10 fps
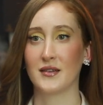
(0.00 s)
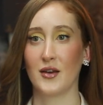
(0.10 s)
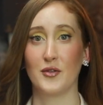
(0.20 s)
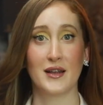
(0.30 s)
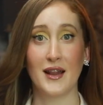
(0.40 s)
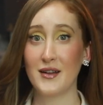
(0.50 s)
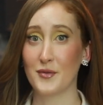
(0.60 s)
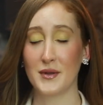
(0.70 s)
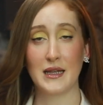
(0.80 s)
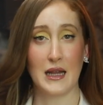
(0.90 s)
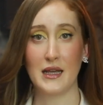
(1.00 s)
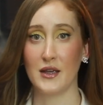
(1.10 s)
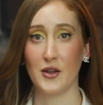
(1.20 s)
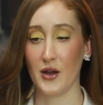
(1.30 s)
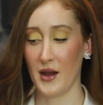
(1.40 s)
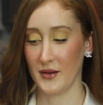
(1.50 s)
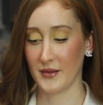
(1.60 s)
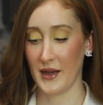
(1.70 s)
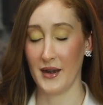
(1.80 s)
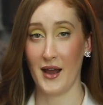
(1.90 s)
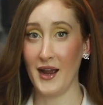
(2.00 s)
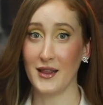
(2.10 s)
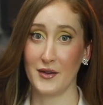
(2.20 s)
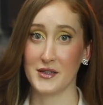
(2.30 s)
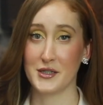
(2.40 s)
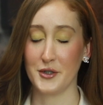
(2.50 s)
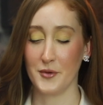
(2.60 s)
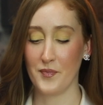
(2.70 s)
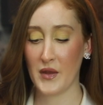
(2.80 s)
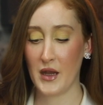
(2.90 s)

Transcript: So the clients really like it, you guys, and I love it too.